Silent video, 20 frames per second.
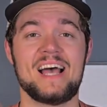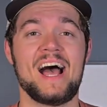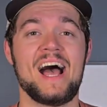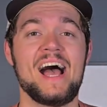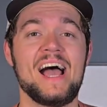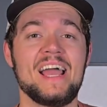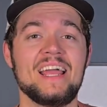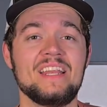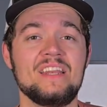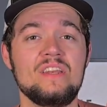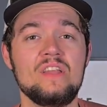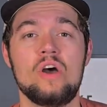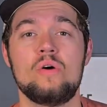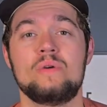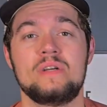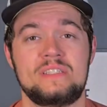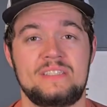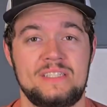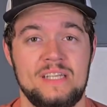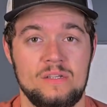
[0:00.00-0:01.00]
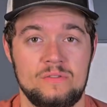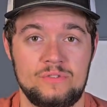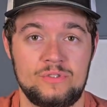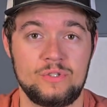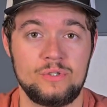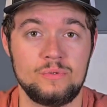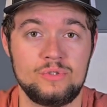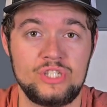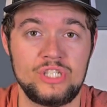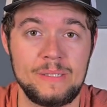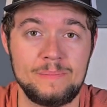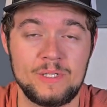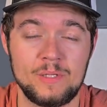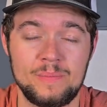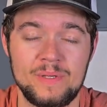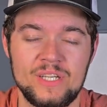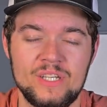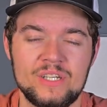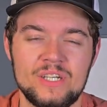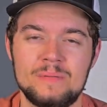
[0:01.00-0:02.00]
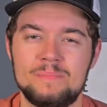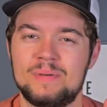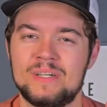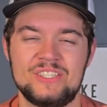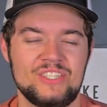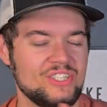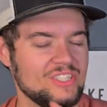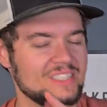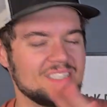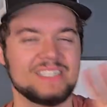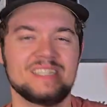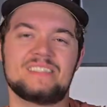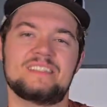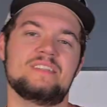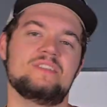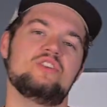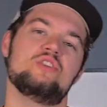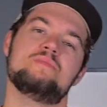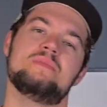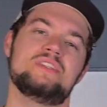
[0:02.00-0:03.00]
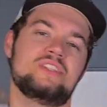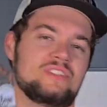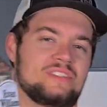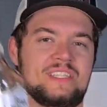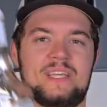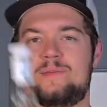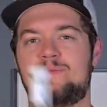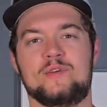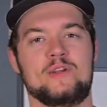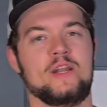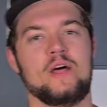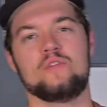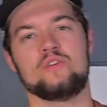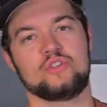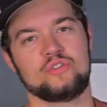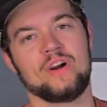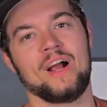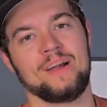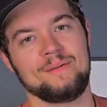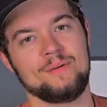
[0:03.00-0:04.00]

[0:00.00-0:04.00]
I know it sounds too cheap to be good, but just listen to me, just give it another try,